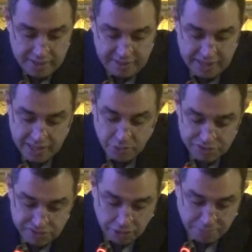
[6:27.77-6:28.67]
dealing with
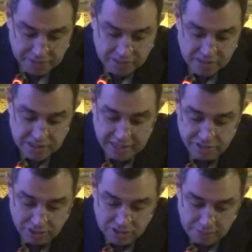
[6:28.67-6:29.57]
surpluses
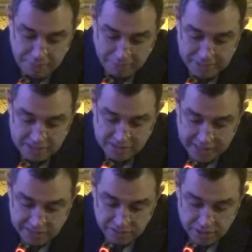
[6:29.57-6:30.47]
across the public
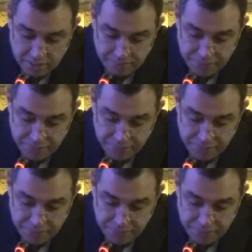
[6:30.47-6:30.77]
sector,